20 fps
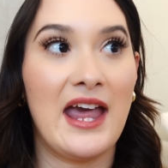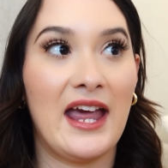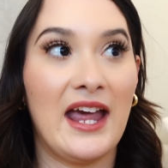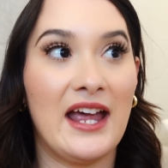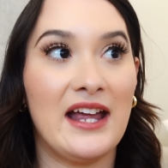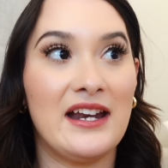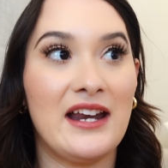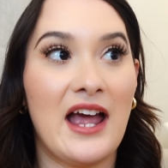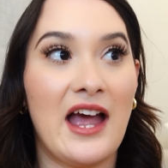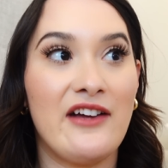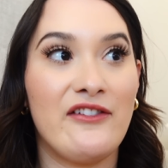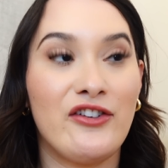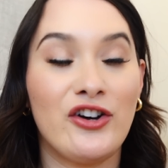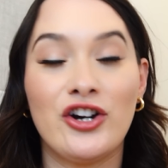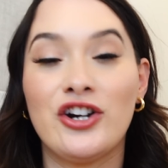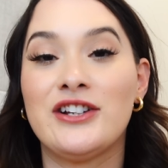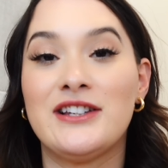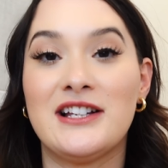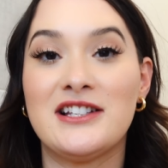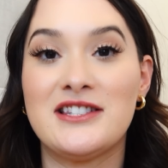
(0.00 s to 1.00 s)
And I've
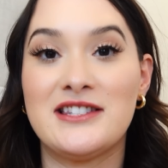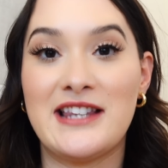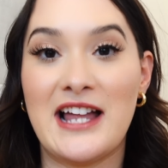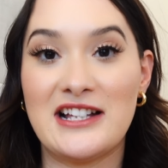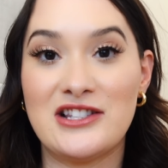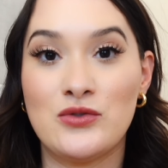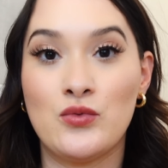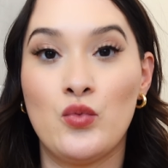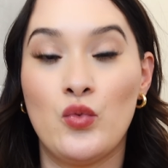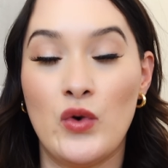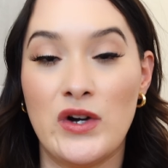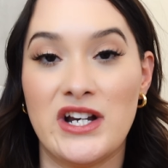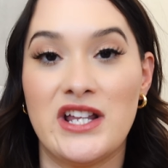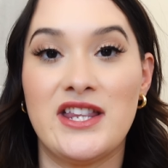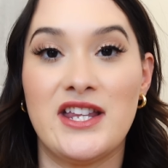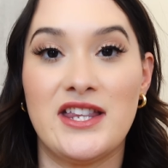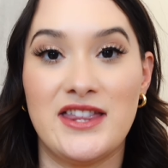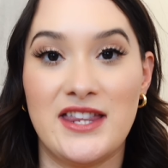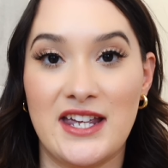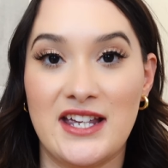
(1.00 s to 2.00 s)
heard that that's one of
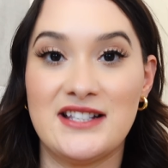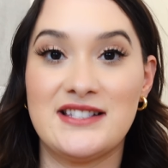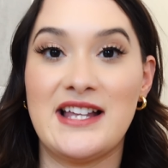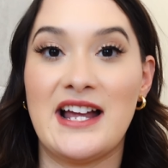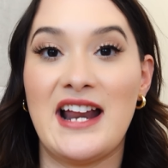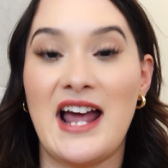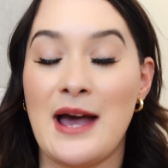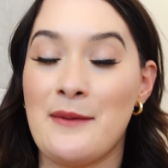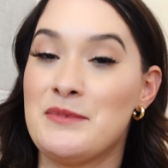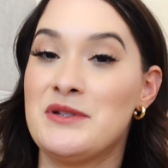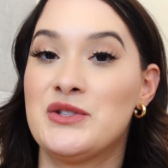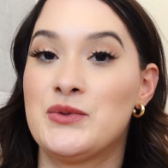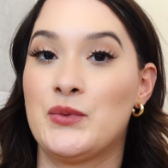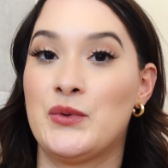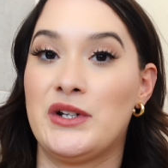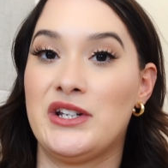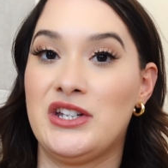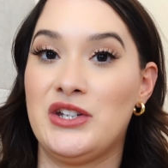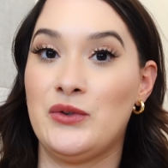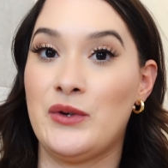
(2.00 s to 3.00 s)
the things that happens
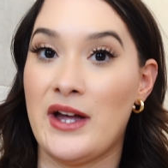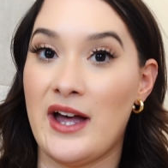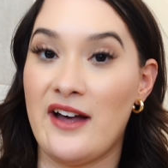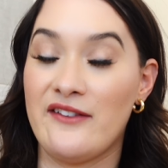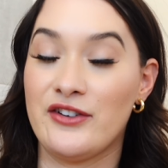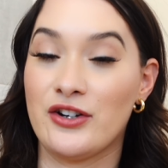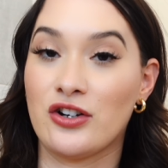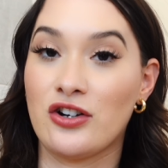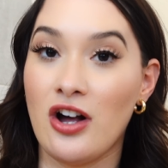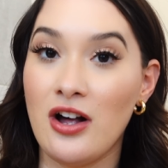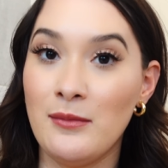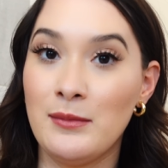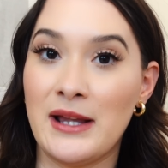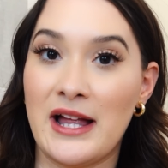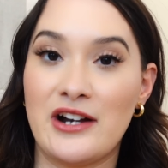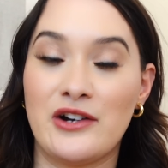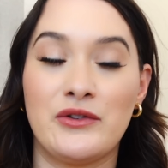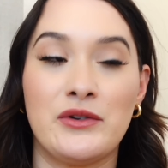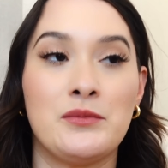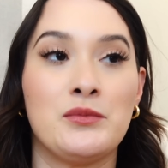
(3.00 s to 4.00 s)
when you have your
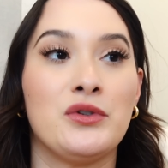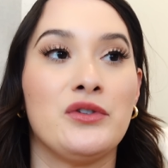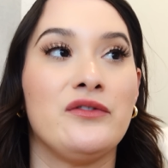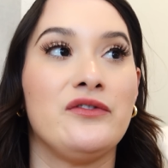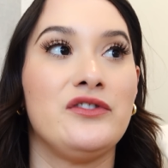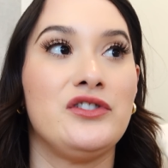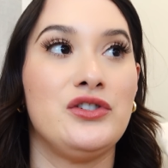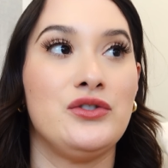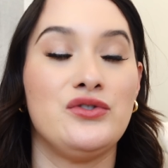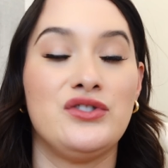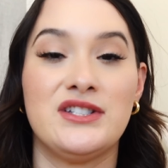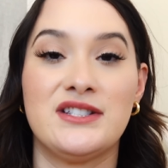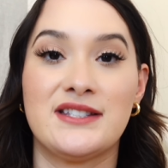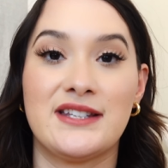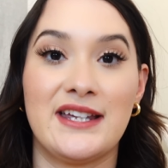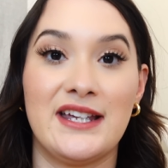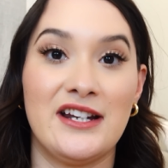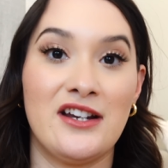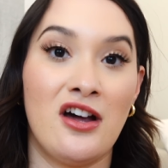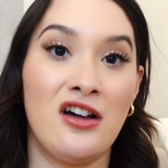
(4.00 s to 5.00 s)
gallbladder removed. You just
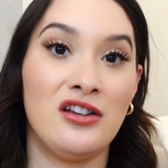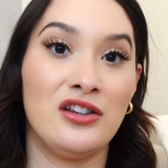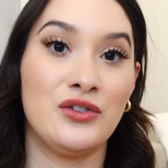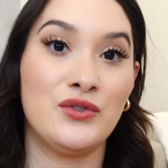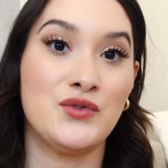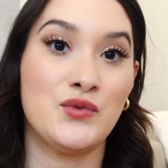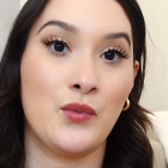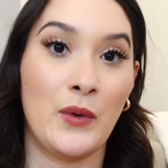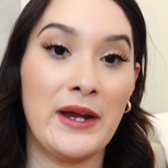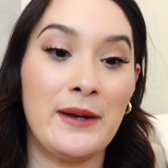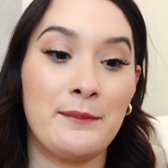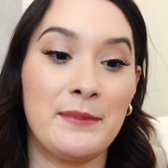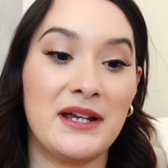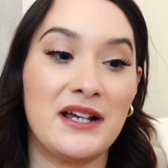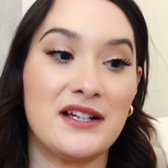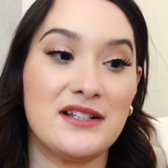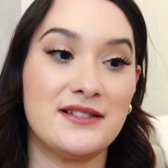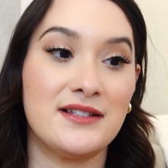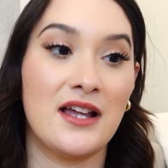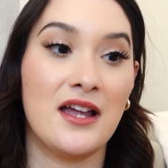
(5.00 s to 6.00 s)
cannot lose weight
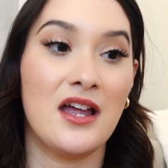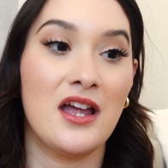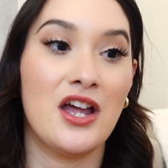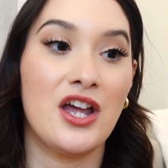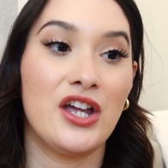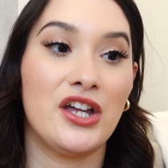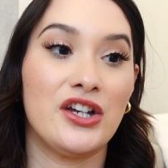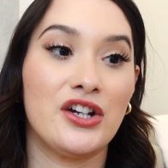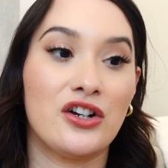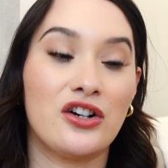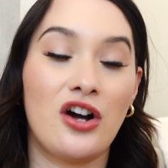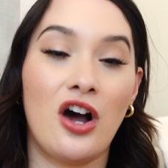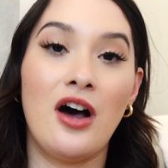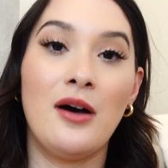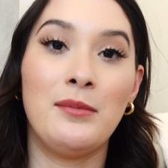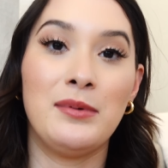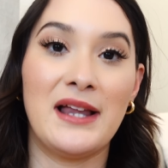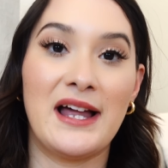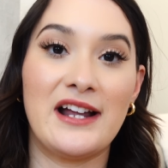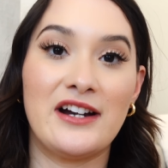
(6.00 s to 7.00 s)
because your
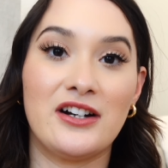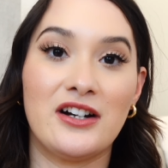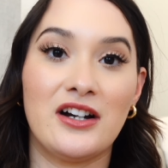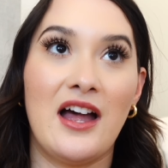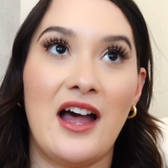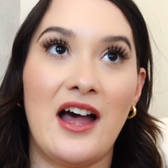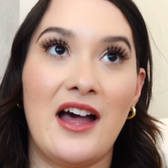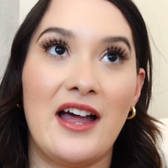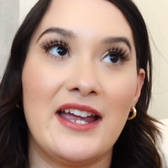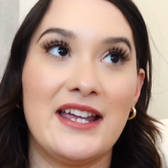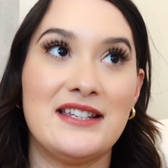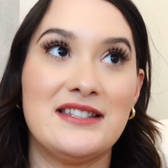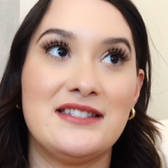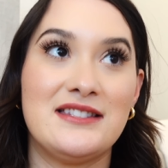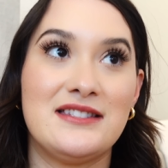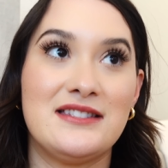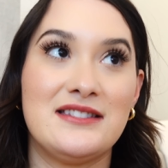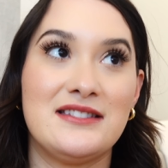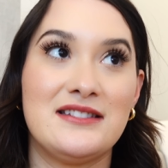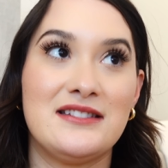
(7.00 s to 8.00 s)
gallbladder
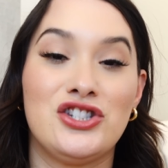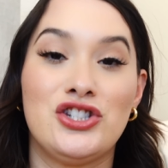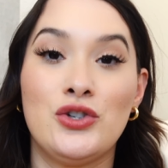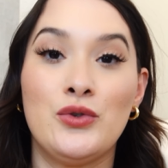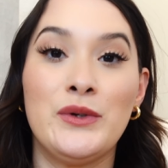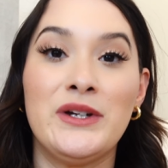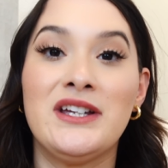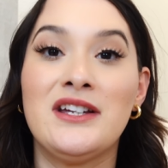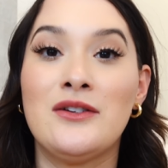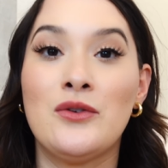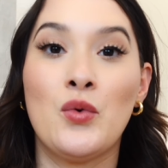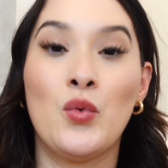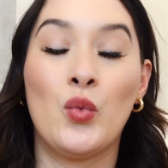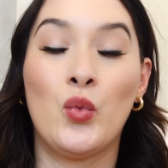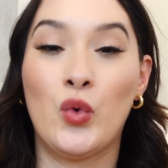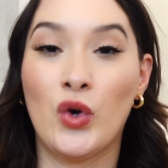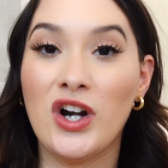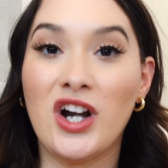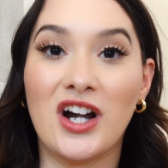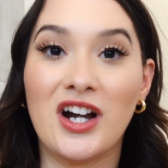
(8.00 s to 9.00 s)
is doing
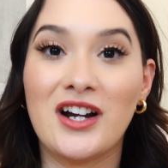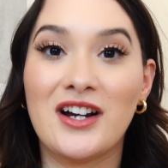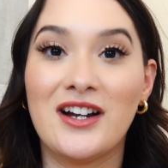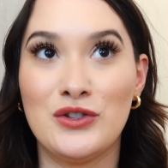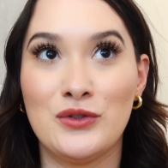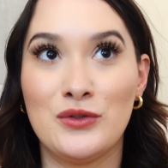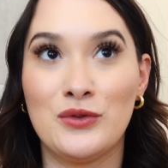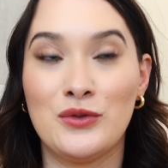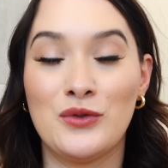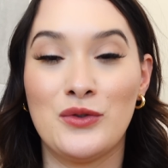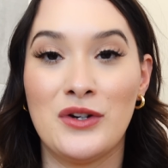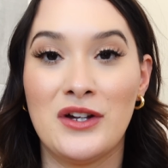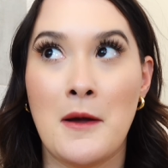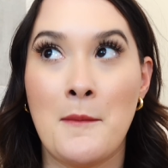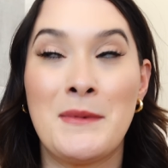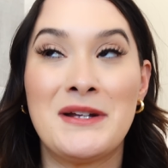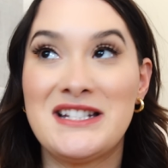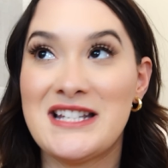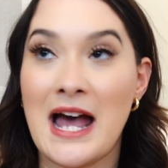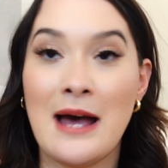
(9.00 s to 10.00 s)
work to
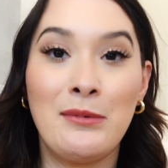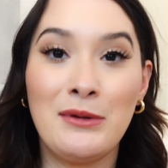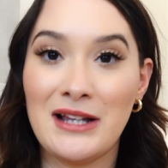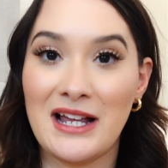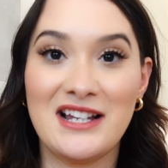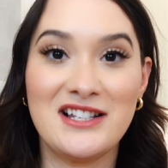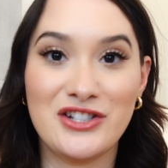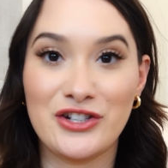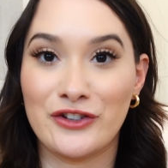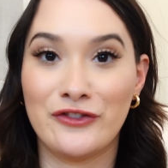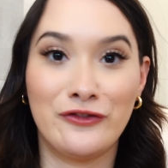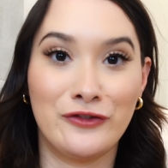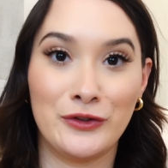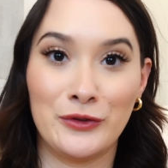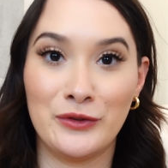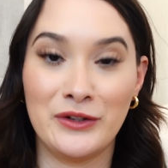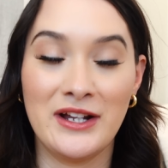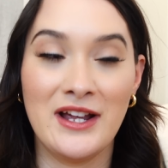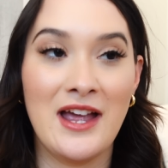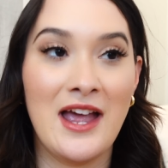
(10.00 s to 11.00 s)
metabolize your
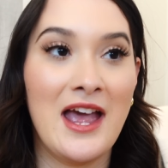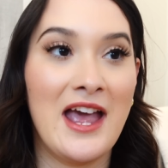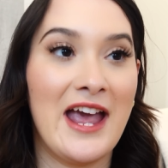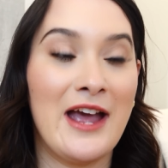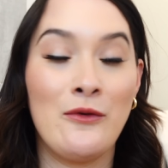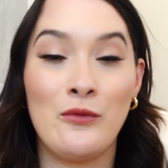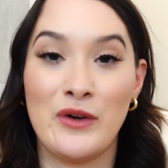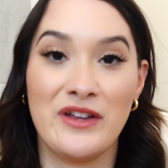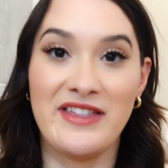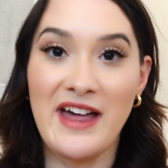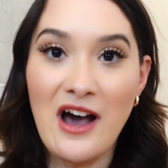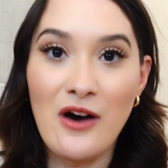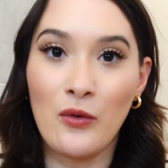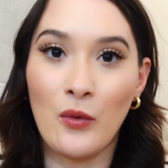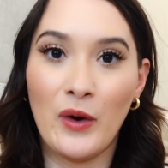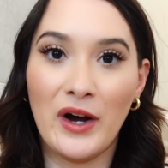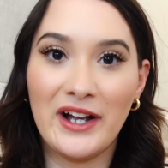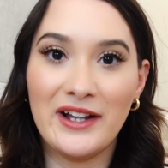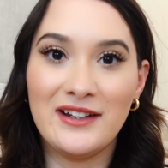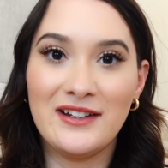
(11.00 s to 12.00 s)
food. And without
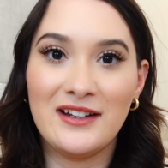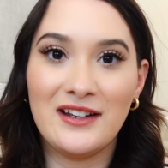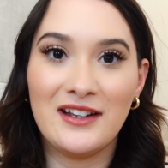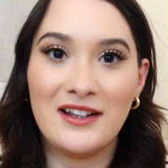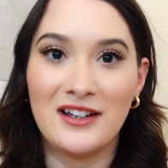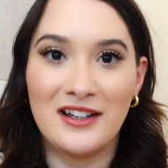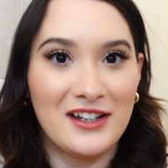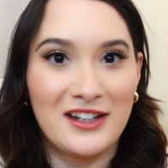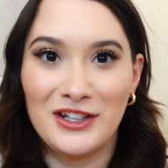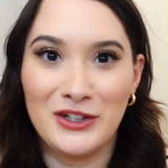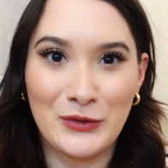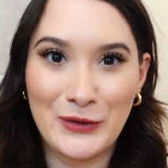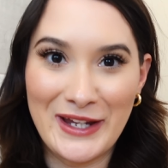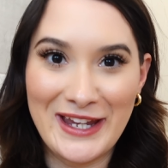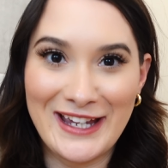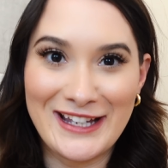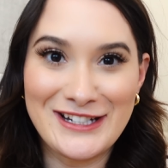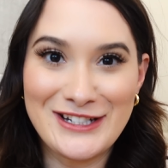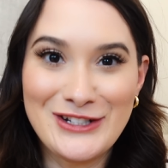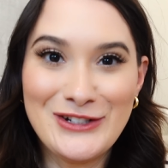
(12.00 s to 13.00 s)
one, you
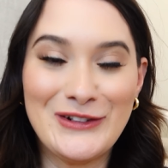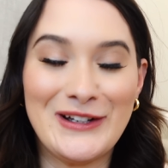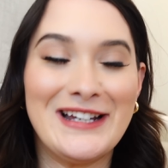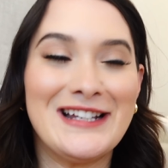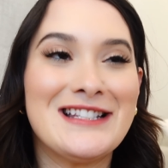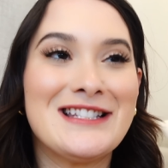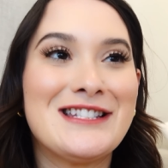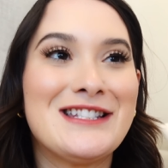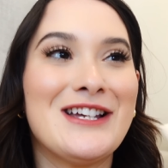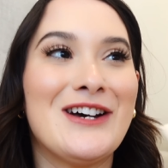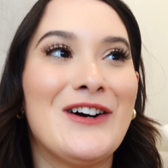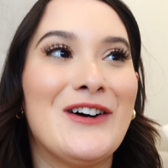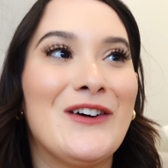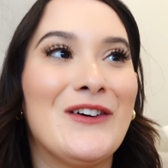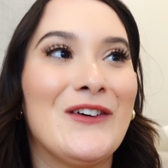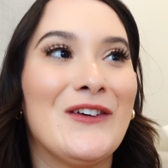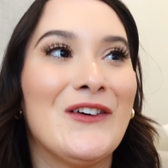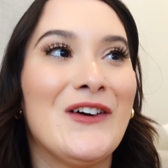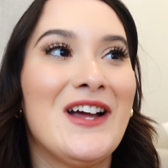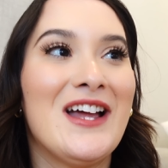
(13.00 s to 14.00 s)
can't do it.
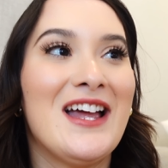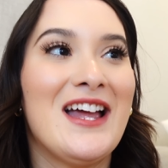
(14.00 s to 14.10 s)
So